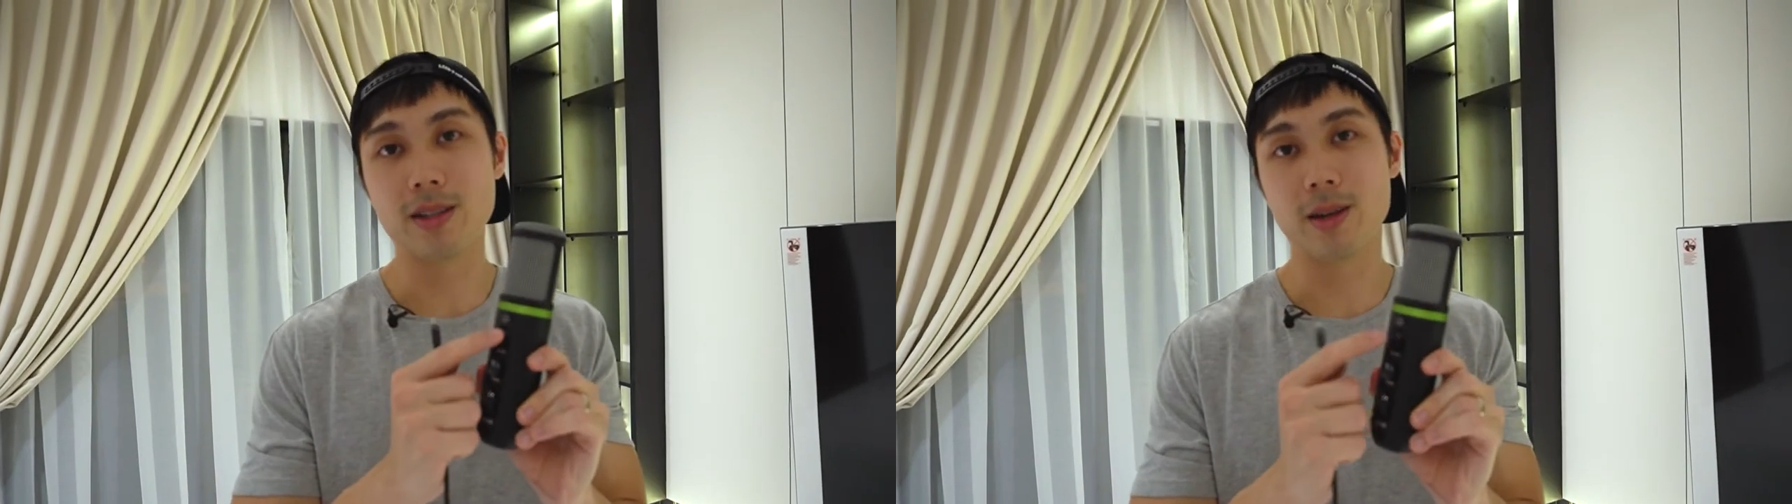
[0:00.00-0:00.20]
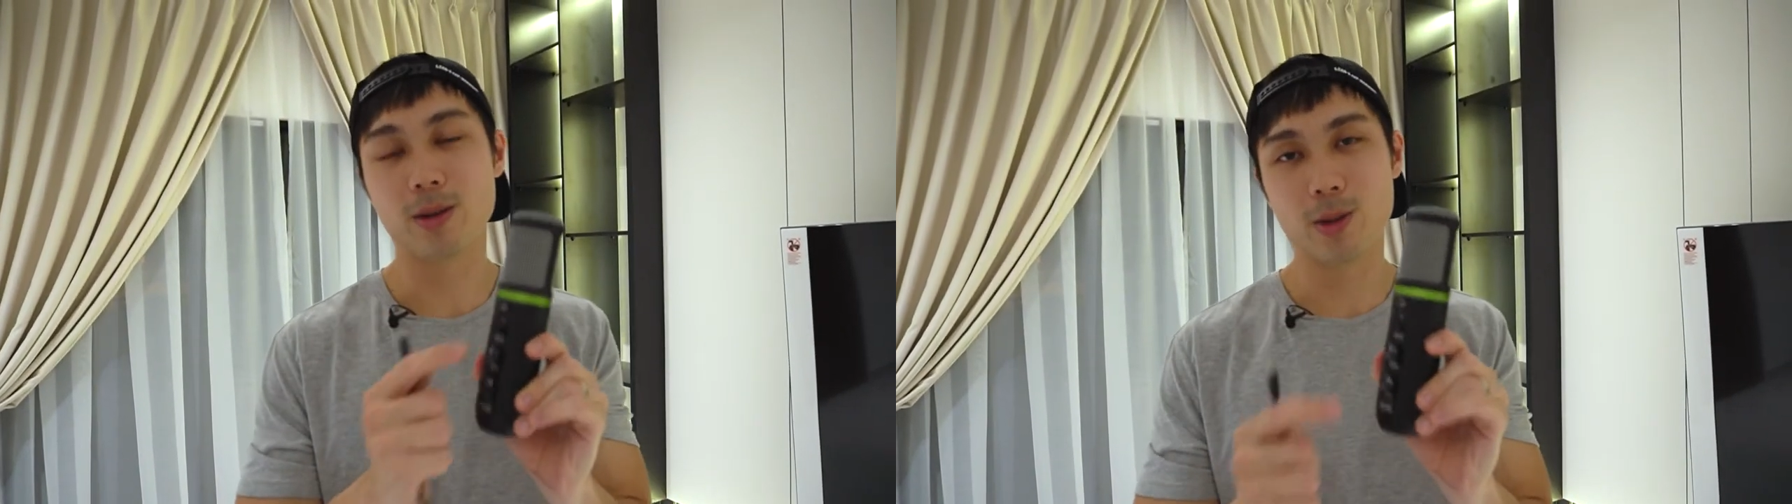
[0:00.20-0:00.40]

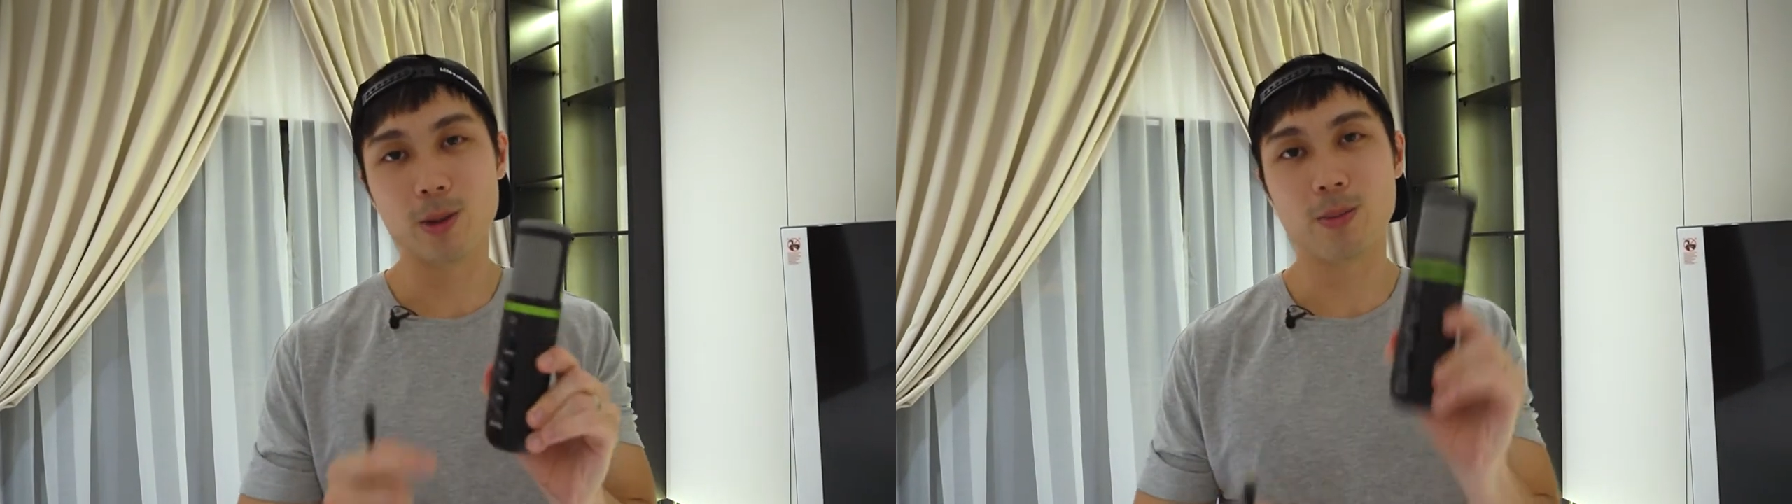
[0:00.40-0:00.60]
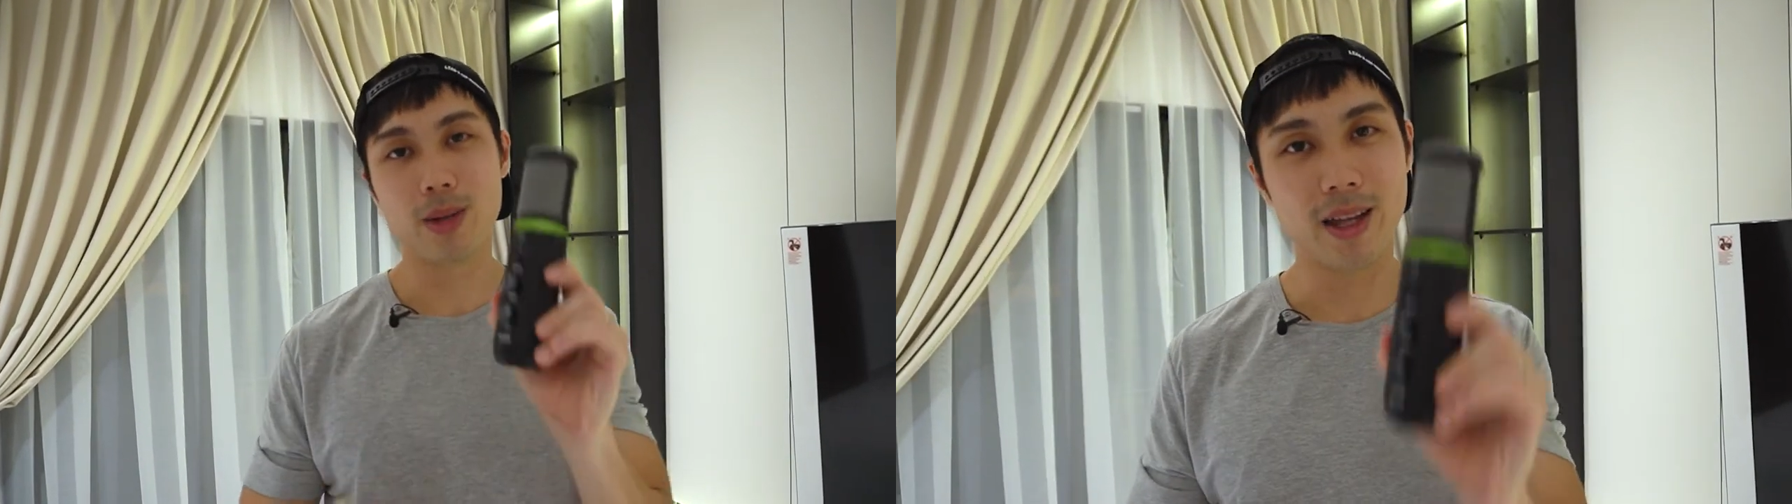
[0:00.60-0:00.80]
and also
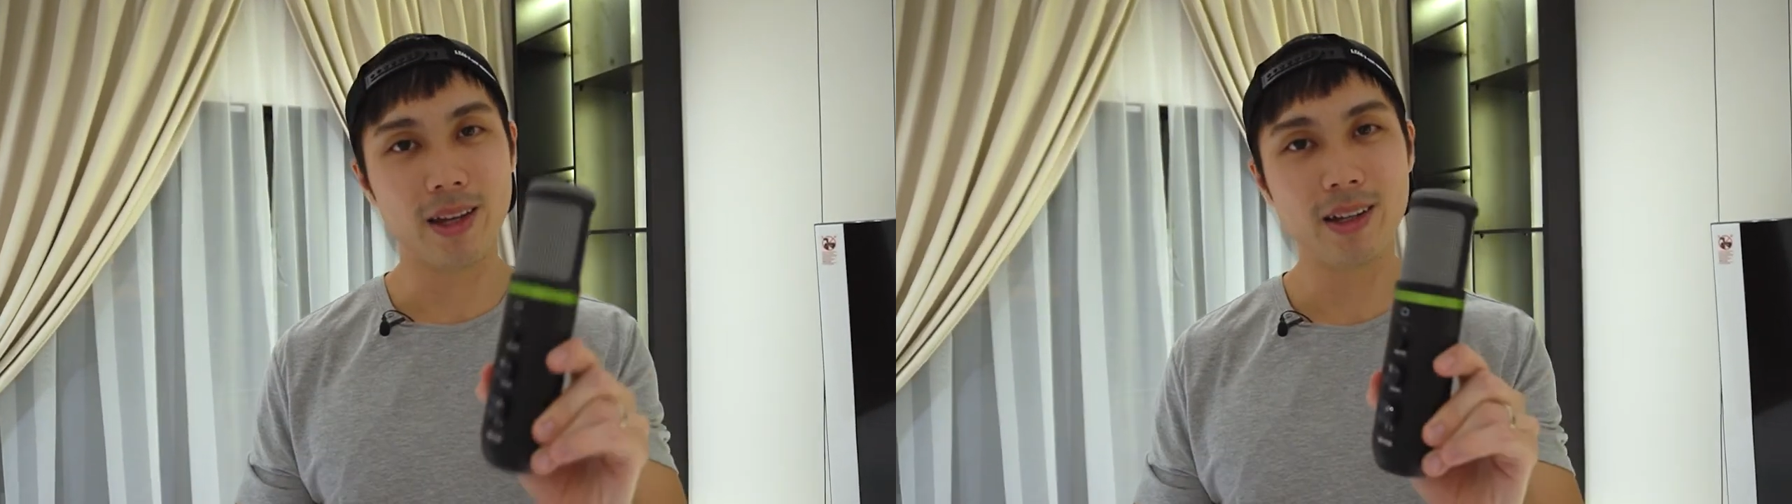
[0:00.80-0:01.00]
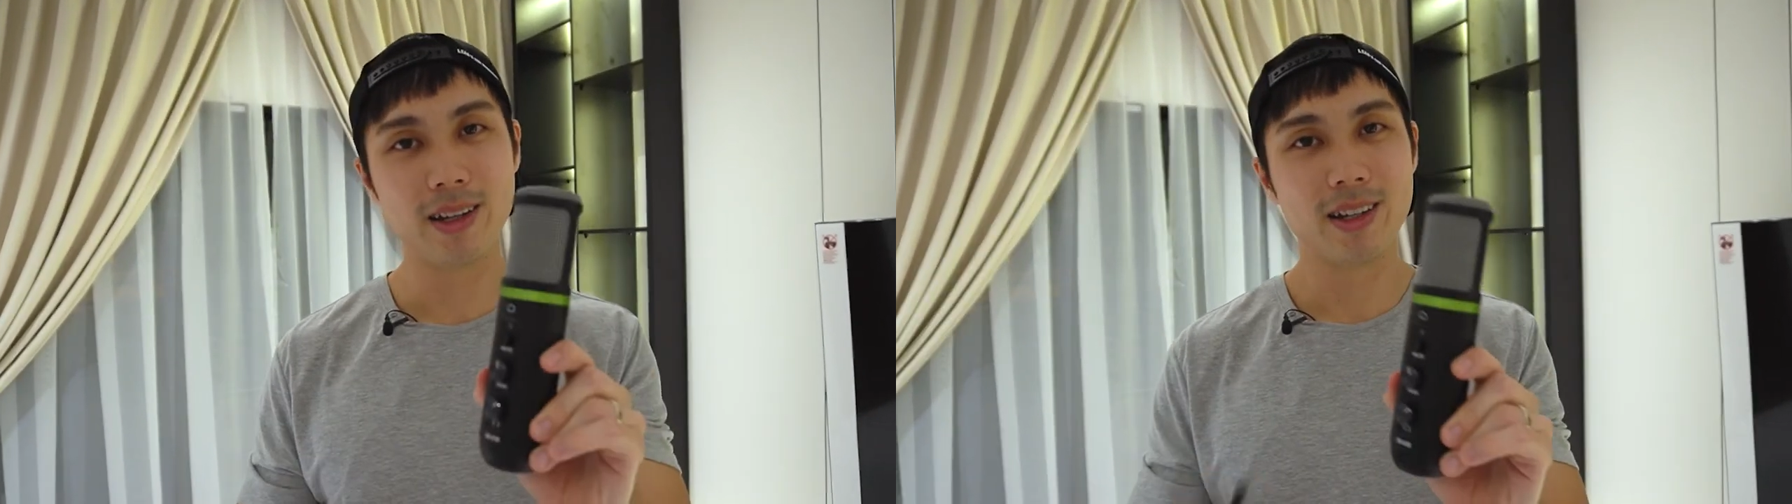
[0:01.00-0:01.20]

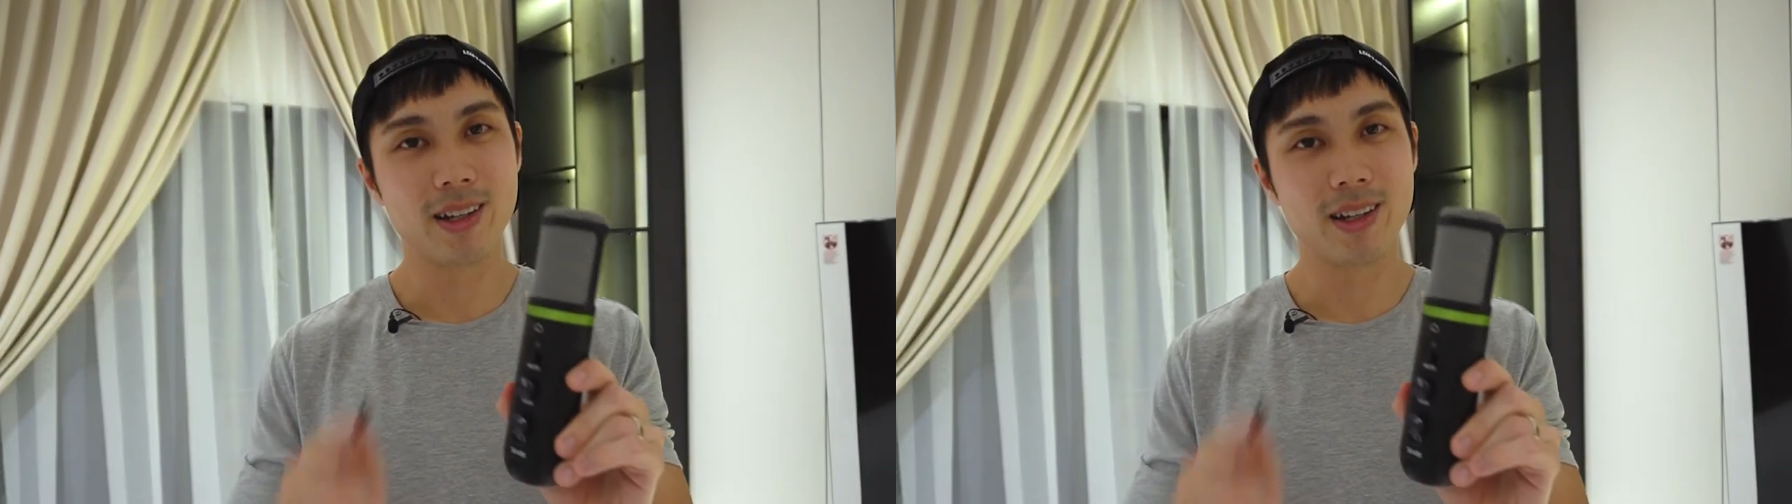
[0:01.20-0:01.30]
play